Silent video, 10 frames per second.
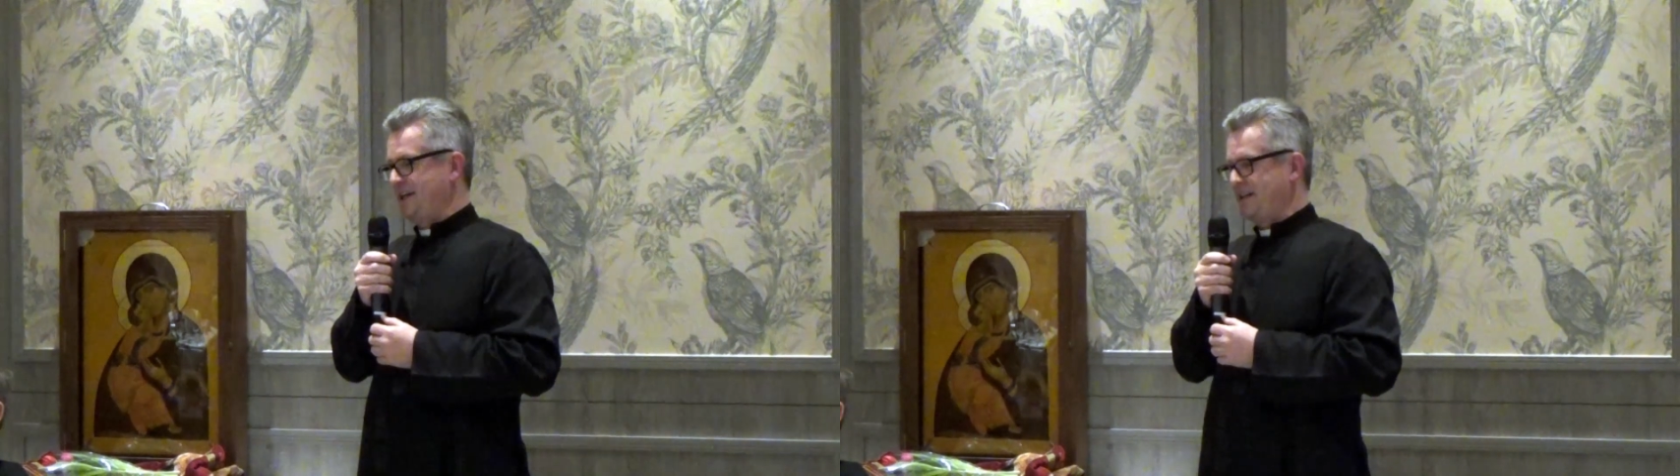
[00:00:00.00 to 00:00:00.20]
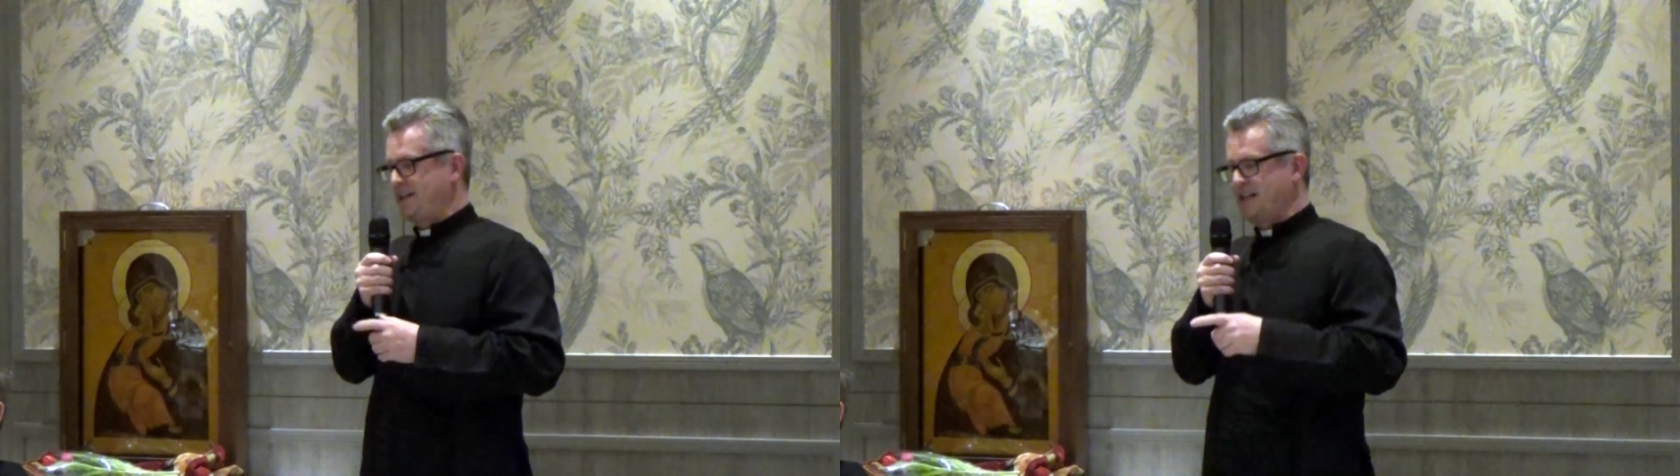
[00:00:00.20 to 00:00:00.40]

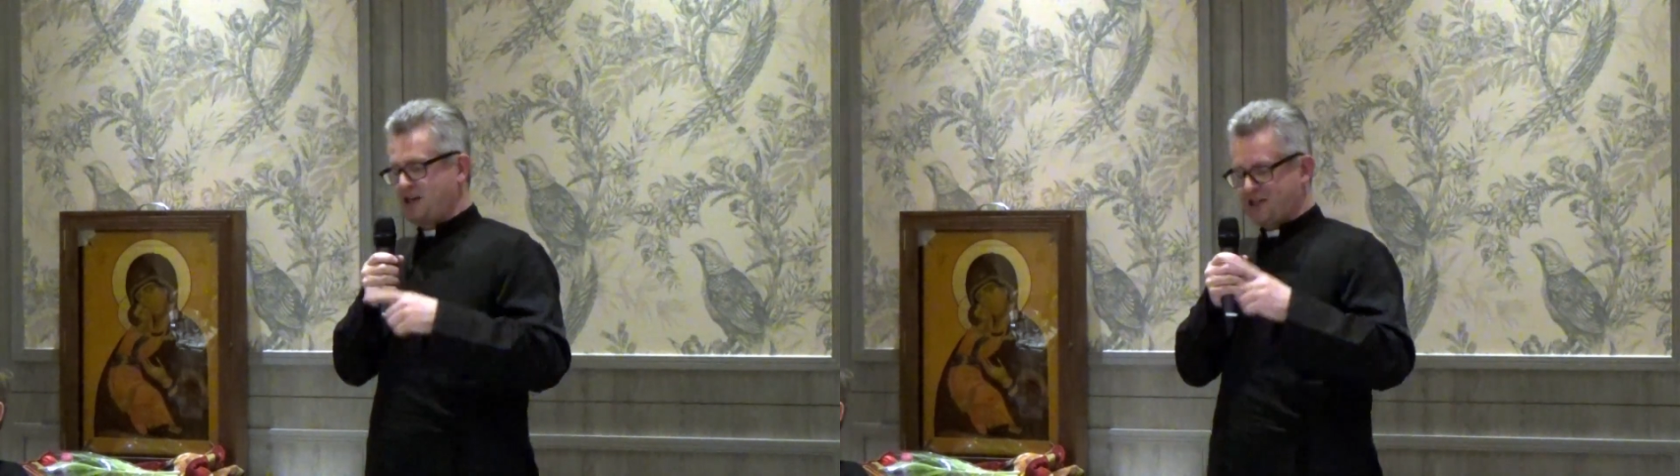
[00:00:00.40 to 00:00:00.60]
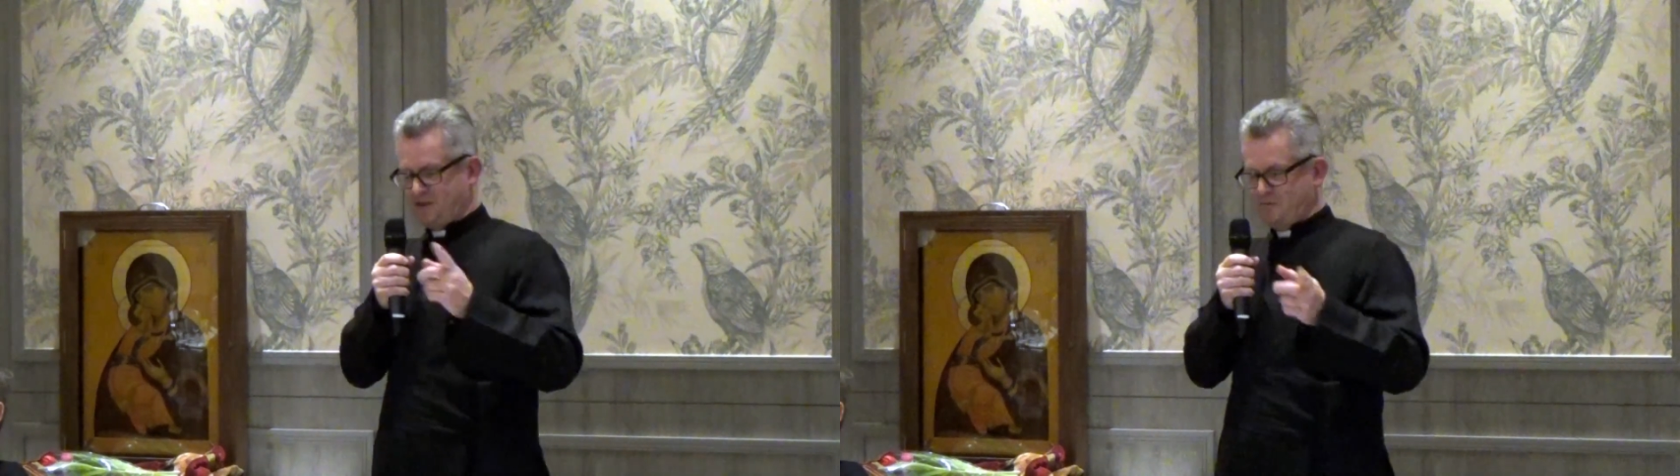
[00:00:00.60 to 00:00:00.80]
In
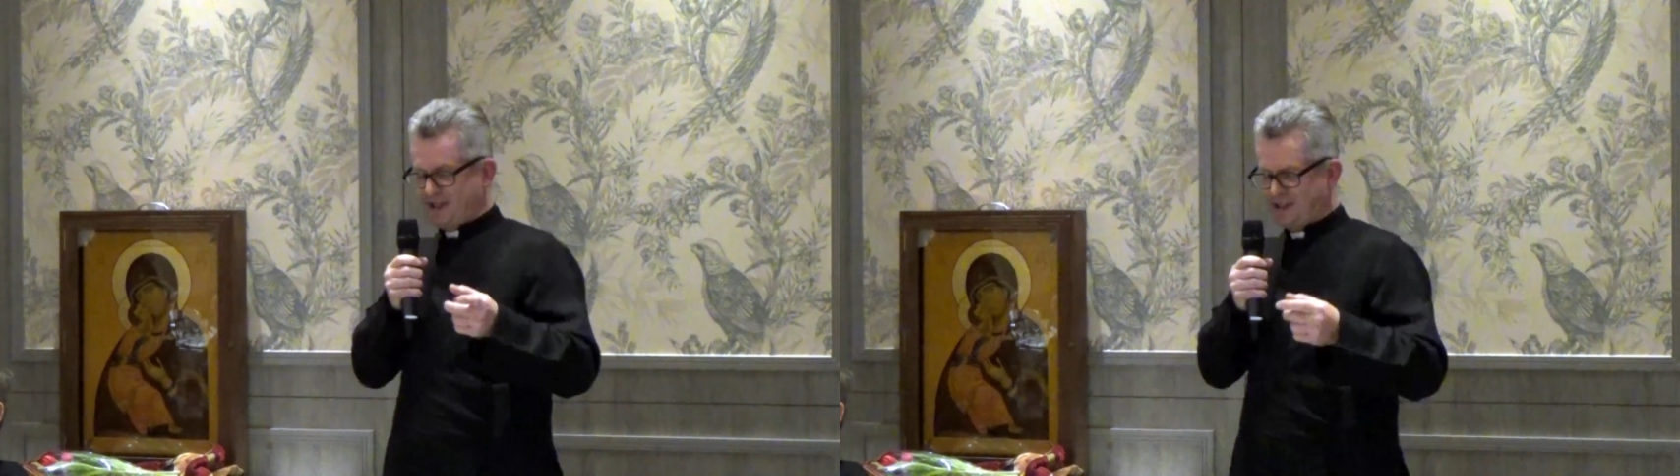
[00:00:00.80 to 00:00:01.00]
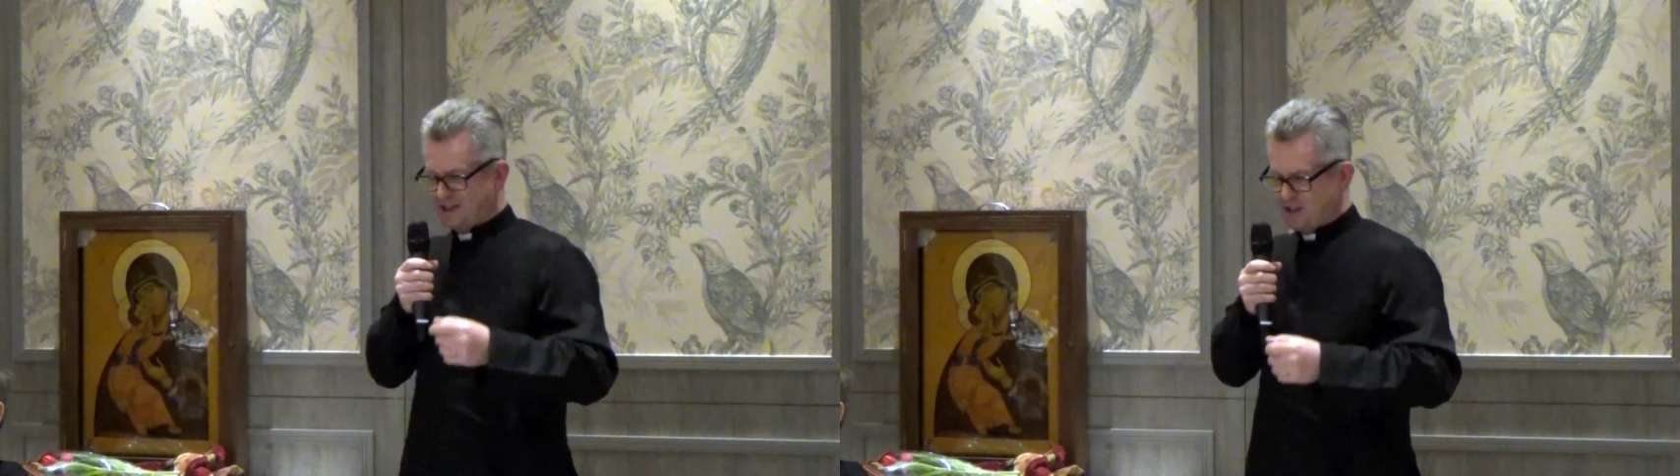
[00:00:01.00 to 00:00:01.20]
connection
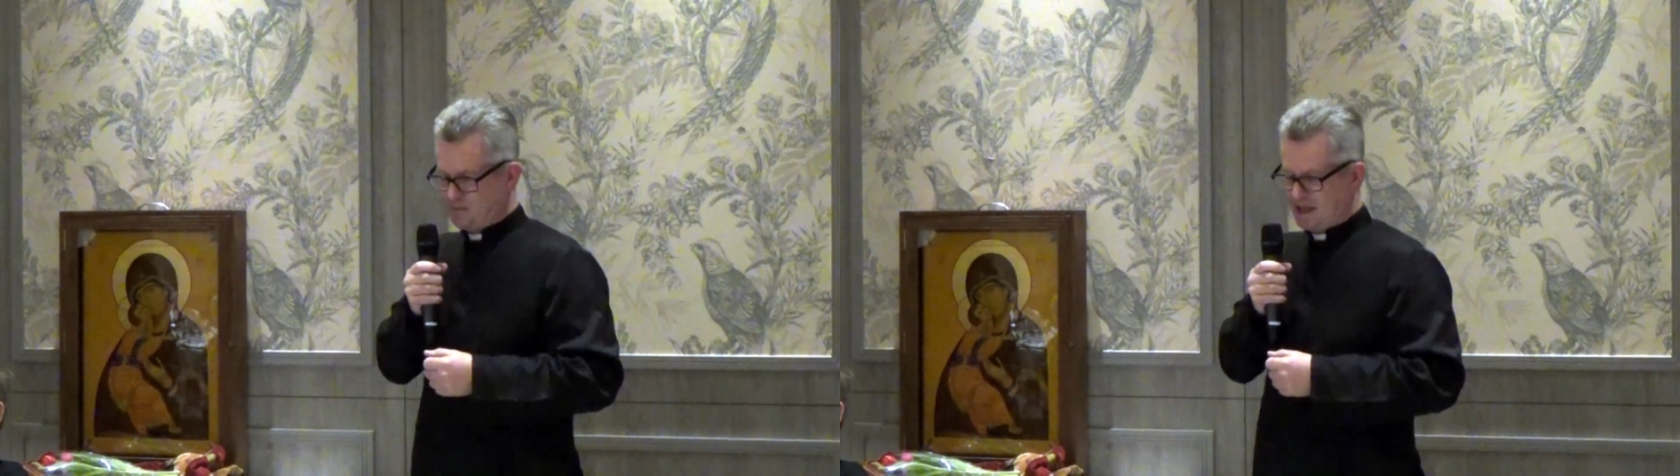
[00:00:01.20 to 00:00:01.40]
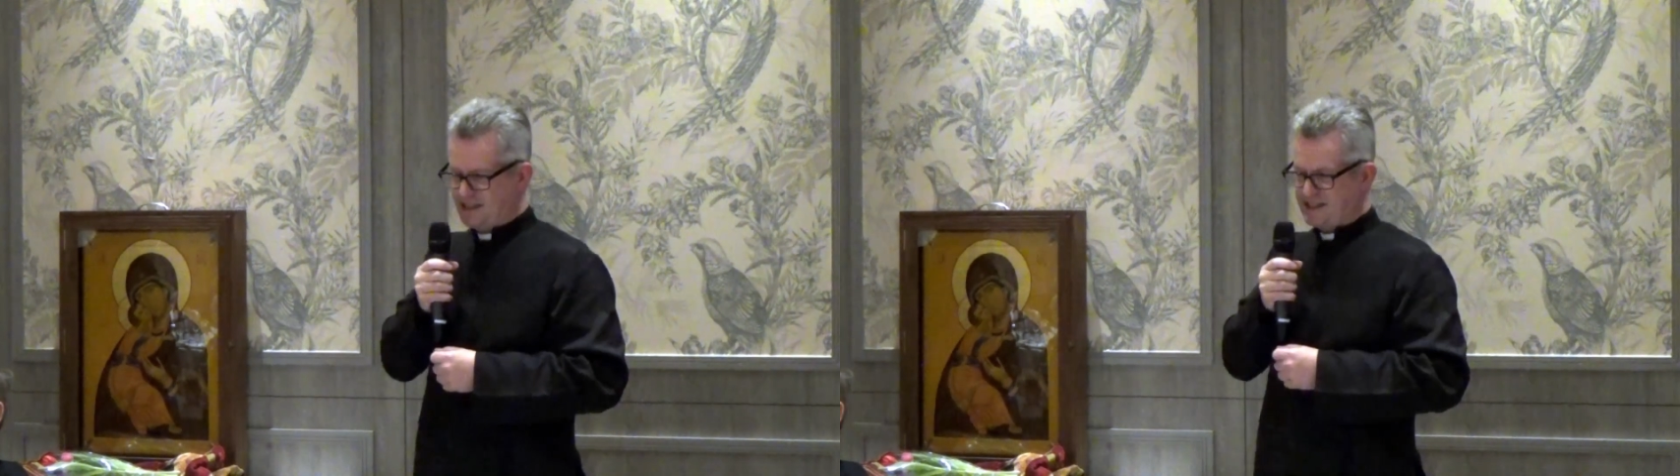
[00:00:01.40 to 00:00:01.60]
with
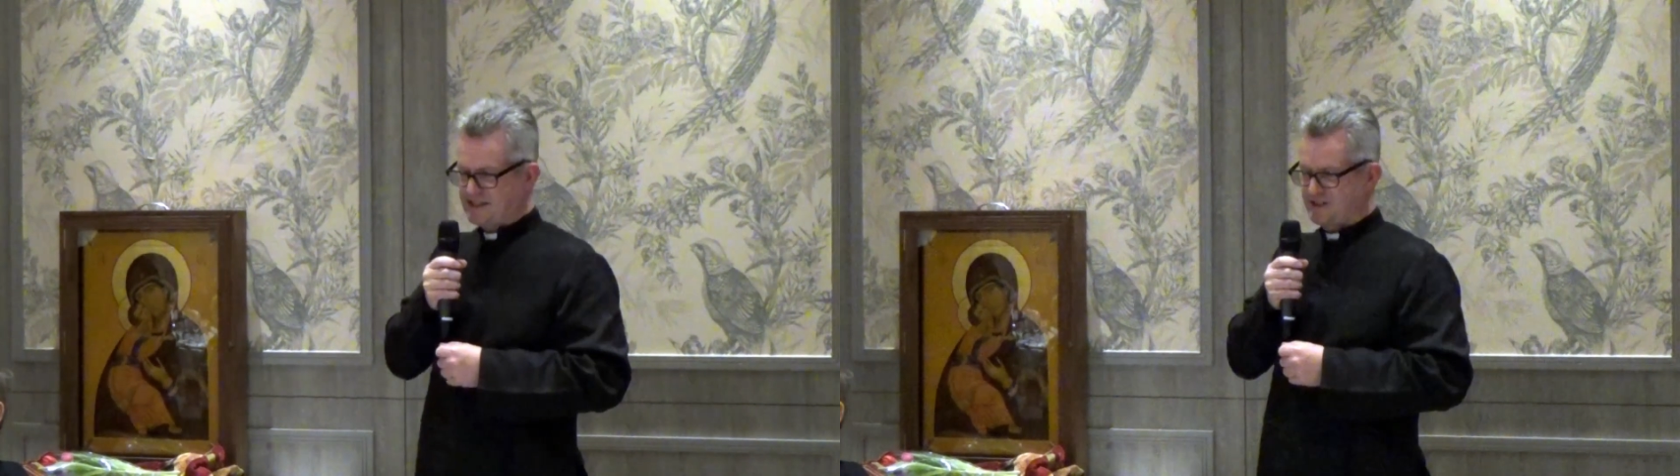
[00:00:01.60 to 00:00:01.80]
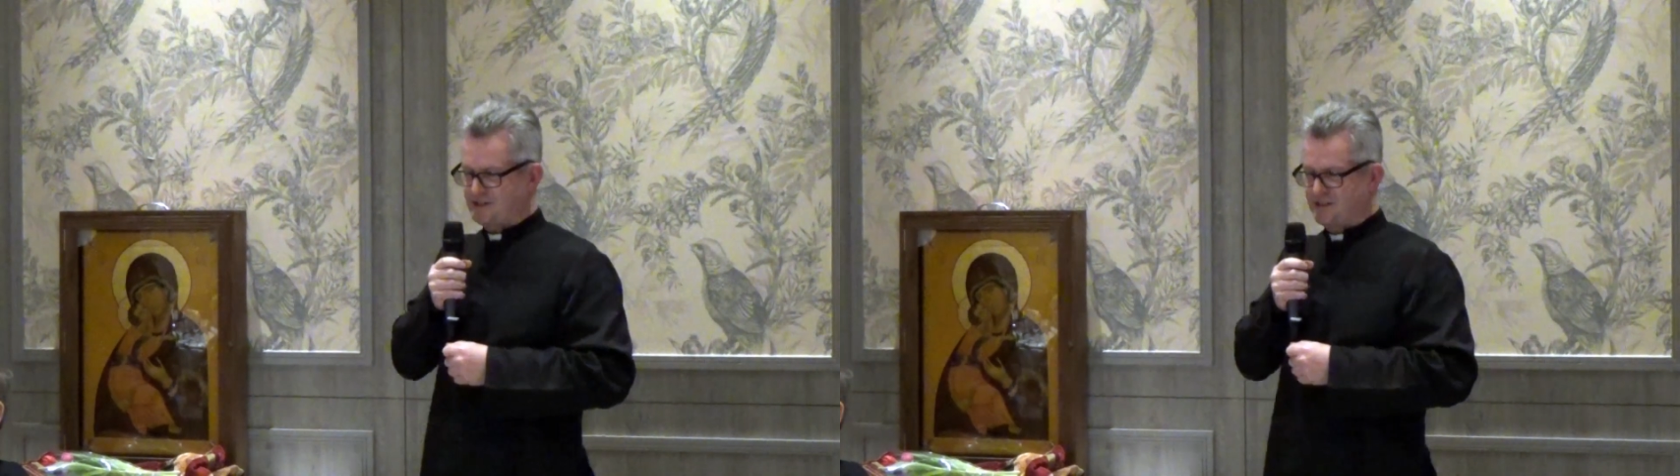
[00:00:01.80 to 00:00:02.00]

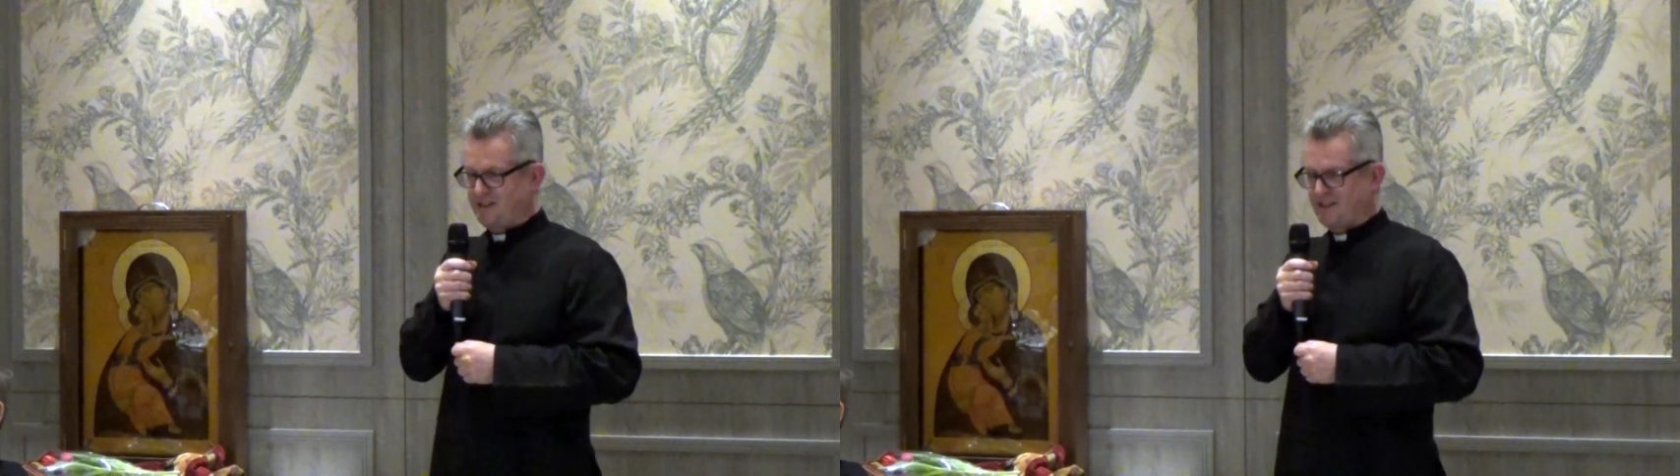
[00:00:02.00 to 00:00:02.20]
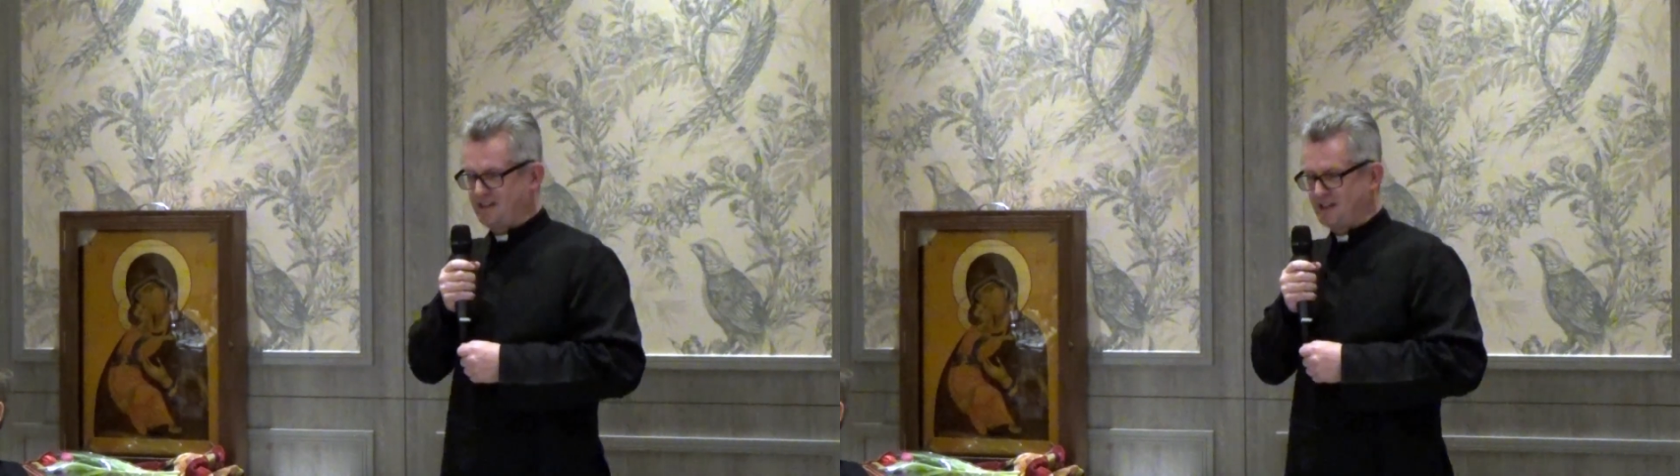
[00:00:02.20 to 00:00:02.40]
Paddington